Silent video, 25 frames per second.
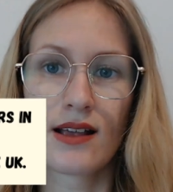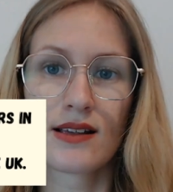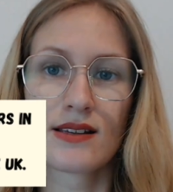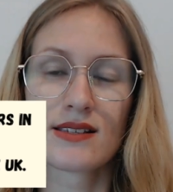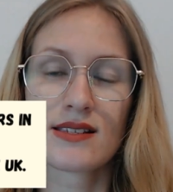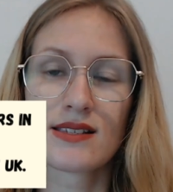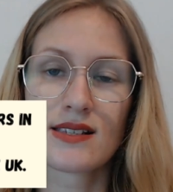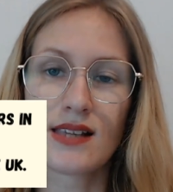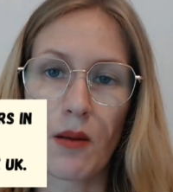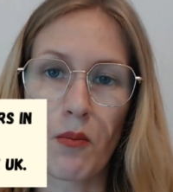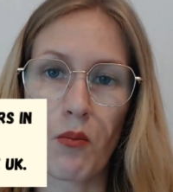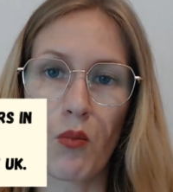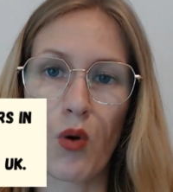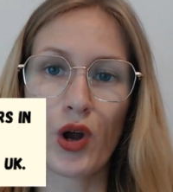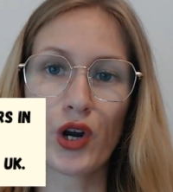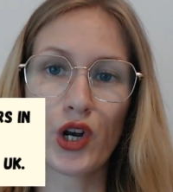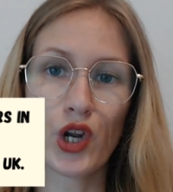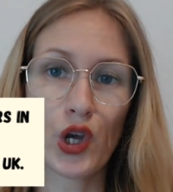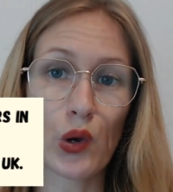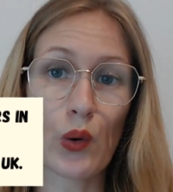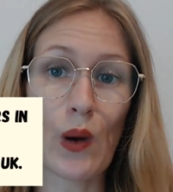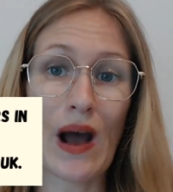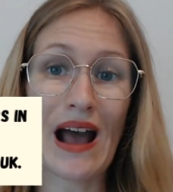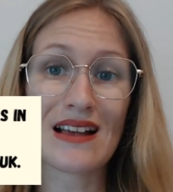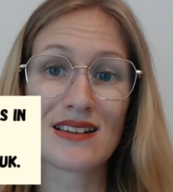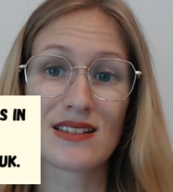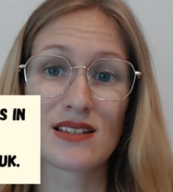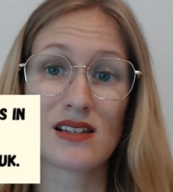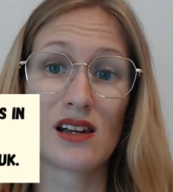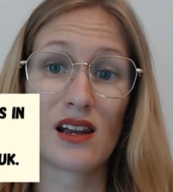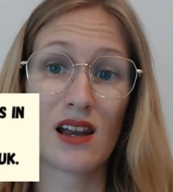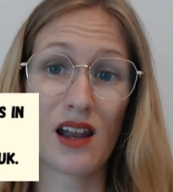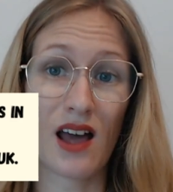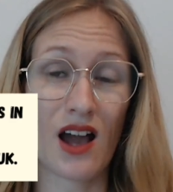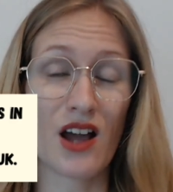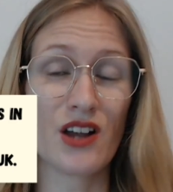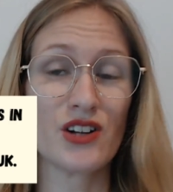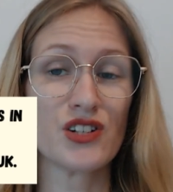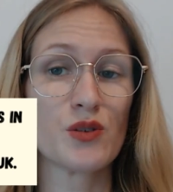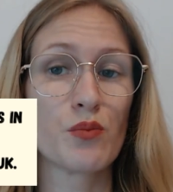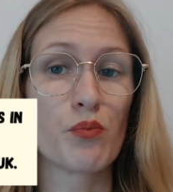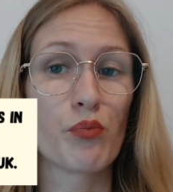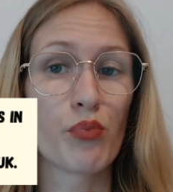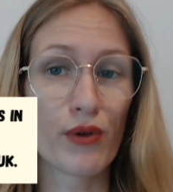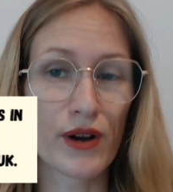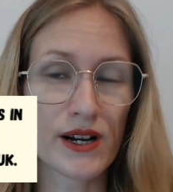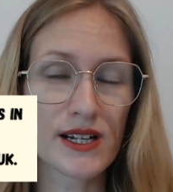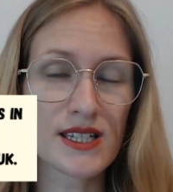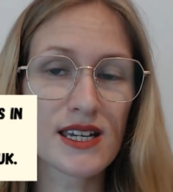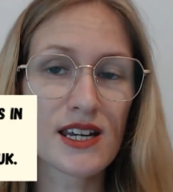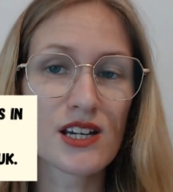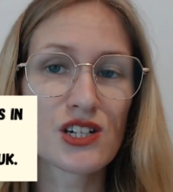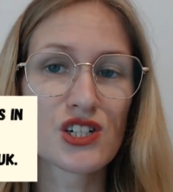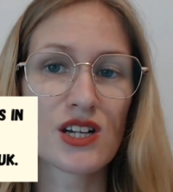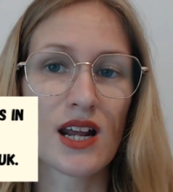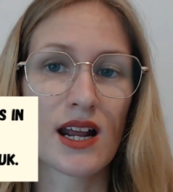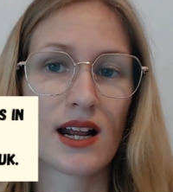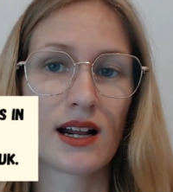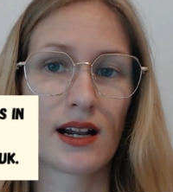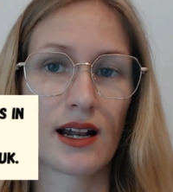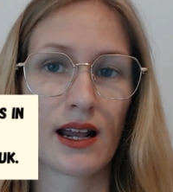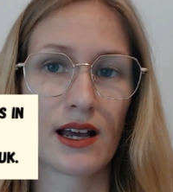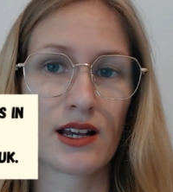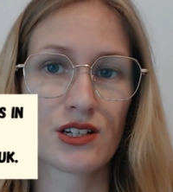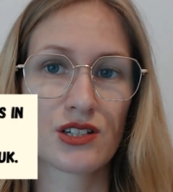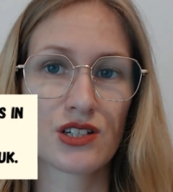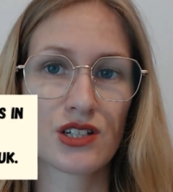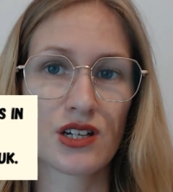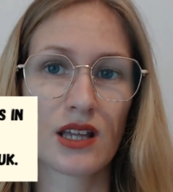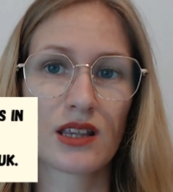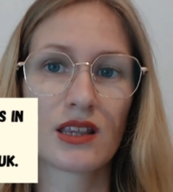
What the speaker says: someone who has learned British English